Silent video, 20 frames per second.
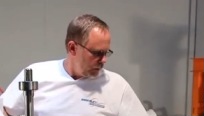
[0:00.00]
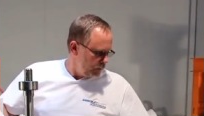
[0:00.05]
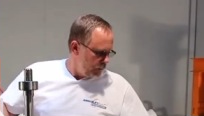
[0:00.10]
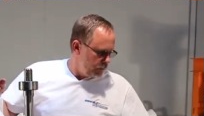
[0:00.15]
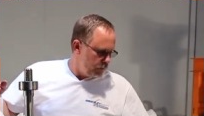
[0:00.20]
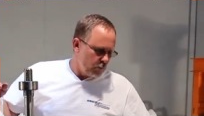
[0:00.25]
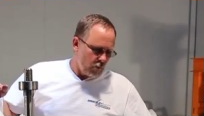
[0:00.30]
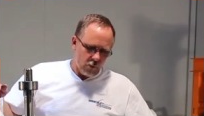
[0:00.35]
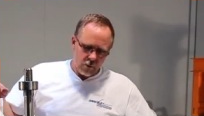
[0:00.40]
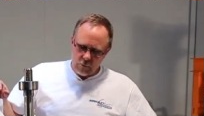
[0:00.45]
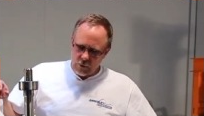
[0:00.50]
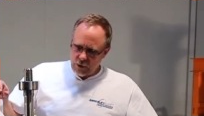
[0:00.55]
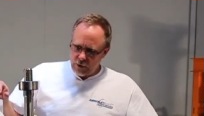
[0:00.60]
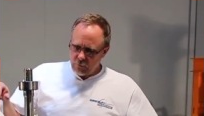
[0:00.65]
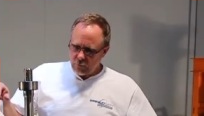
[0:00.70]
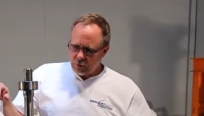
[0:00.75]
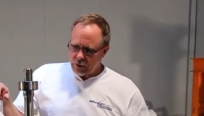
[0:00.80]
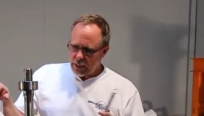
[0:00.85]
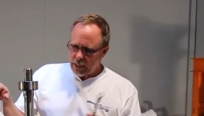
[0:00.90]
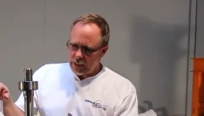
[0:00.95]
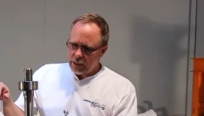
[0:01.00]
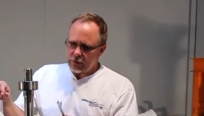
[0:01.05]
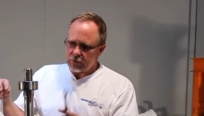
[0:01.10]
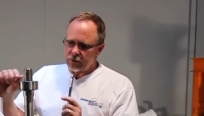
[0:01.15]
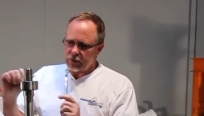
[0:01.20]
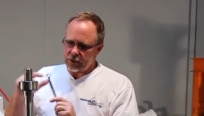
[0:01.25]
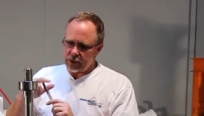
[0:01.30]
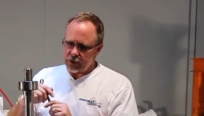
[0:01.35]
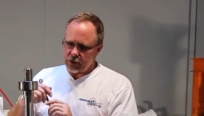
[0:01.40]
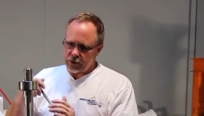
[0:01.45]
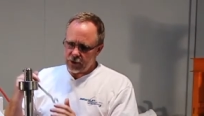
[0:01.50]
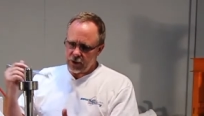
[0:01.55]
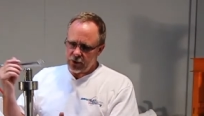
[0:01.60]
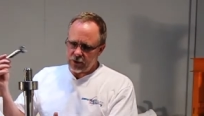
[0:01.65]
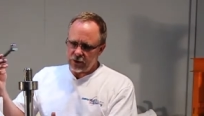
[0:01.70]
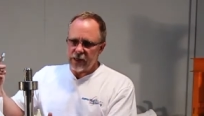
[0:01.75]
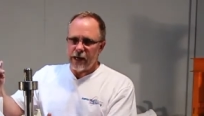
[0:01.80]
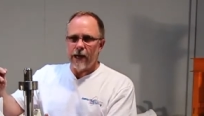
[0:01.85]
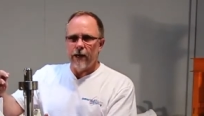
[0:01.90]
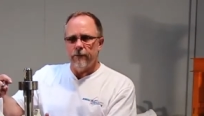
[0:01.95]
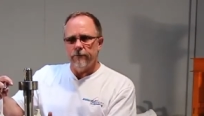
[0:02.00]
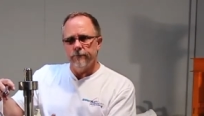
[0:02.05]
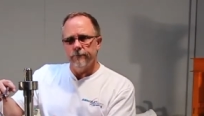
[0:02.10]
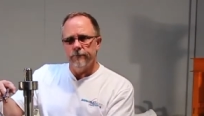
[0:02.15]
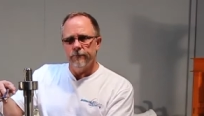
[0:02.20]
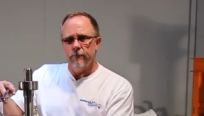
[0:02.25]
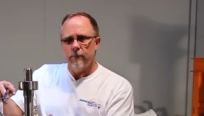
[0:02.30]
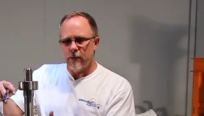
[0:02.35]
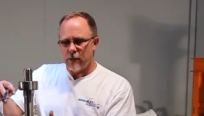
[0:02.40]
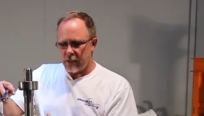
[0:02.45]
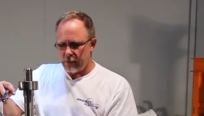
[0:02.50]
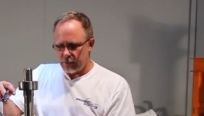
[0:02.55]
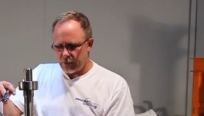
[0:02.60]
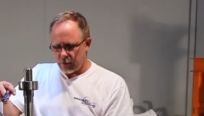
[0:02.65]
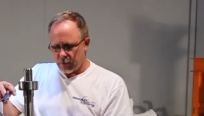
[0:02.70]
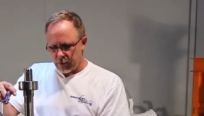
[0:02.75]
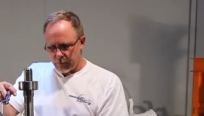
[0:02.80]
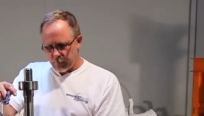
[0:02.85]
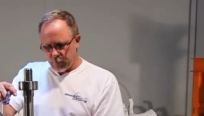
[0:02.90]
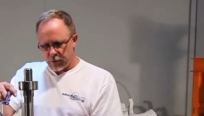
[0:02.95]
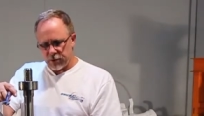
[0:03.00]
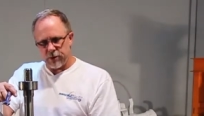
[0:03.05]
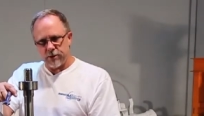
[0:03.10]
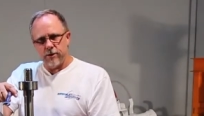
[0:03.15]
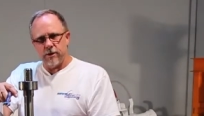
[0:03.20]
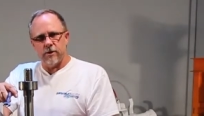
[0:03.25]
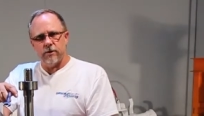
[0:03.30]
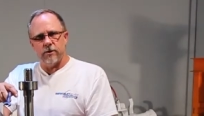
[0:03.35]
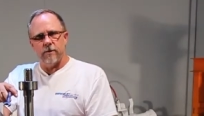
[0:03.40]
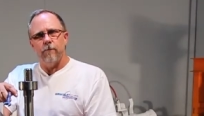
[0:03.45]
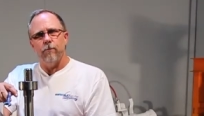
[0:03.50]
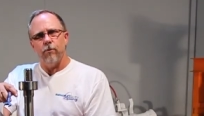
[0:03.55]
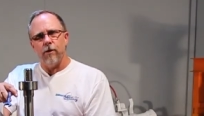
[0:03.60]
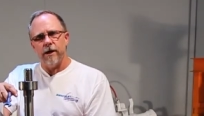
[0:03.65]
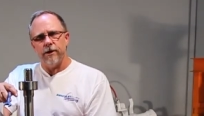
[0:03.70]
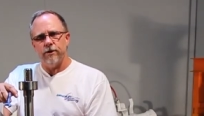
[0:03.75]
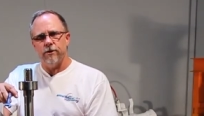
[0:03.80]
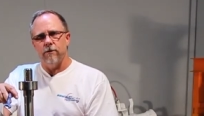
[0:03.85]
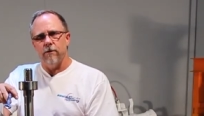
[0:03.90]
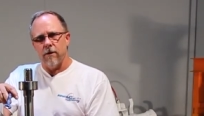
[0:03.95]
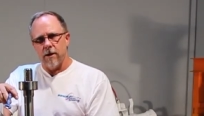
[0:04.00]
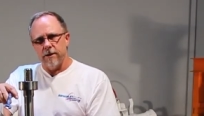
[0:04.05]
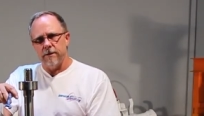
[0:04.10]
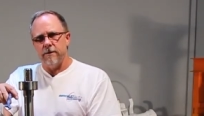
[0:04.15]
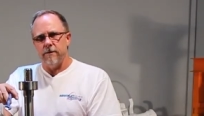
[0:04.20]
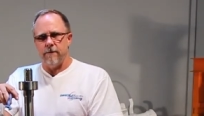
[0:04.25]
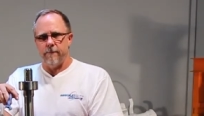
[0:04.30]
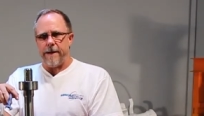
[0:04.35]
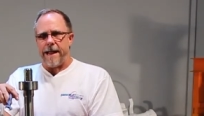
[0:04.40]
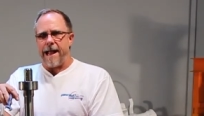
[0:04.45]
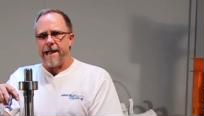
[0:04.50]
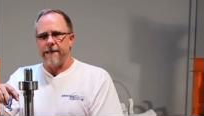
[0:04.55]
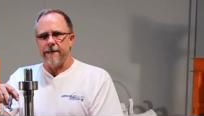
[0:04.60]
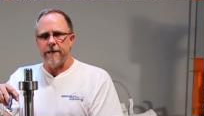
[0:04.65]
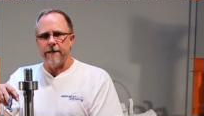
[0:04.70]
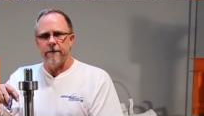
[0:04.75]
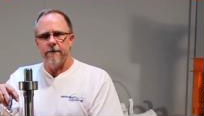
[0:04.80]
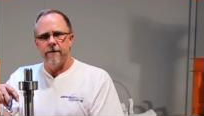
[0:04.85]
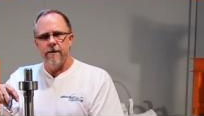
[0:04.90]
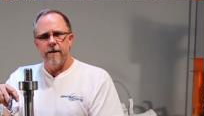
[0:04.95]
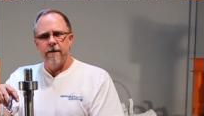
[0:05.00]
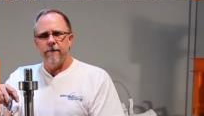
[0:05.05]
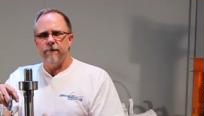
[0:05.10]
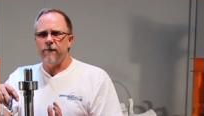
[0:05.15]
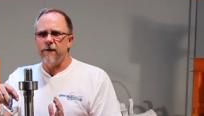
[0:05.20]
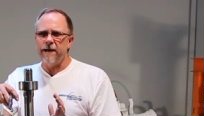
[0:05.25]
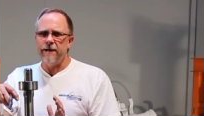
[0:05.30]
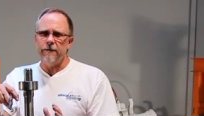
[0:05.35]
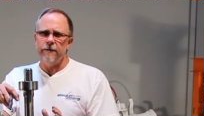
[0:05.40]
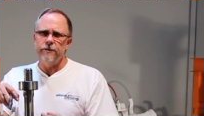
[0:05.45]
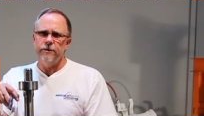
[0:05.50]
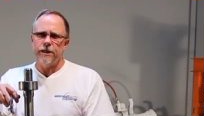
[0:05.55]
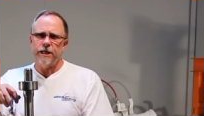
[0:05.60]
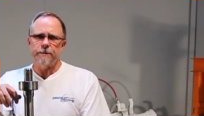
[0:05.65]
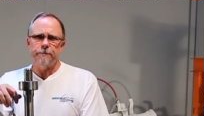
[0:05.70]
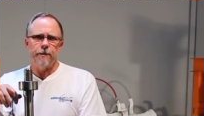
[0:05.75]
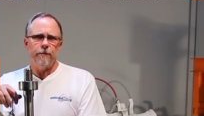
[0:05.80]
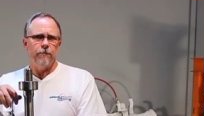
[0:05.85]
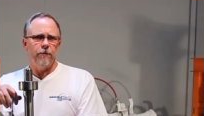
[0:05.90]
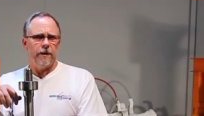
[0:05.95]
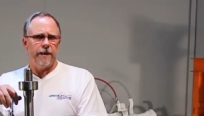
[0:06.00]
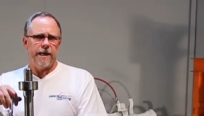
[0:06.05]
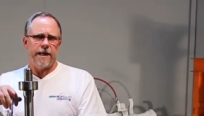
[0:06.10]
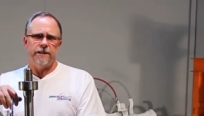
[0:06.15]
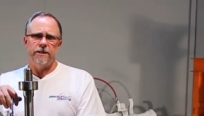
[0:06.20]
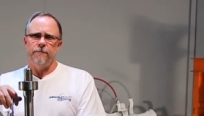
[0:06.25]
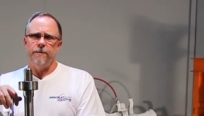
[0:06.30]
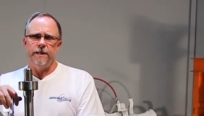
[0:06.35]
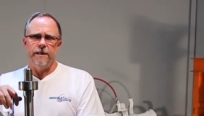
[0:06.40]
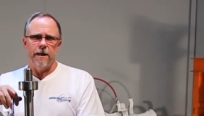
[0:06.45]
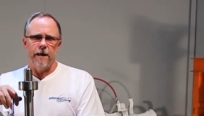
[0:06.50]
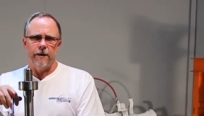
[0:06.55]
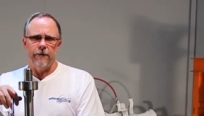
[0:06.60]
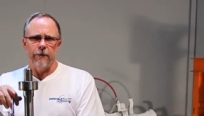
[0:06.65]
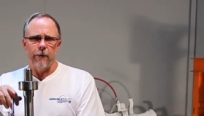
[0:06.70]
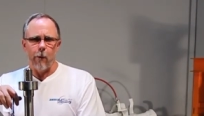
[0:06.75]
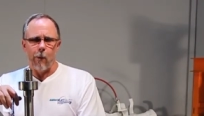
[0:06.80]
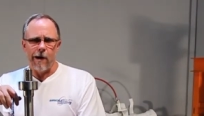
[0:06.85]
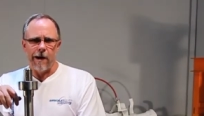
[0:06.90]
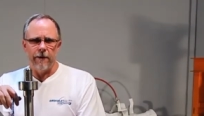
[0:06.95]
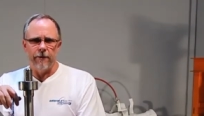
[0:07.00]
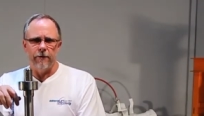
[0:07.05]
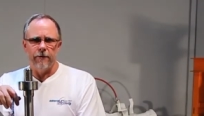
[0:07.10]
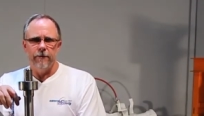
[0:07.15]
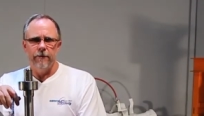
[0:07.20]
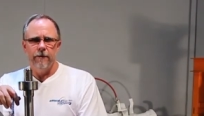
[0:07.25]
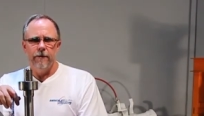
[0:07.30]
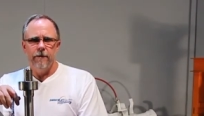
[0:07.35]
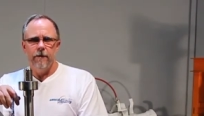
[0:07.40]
Then normally we'll take and I'll cinch this down until it puts just some pressure onto the packing. Final adjustment really has to be done in the water.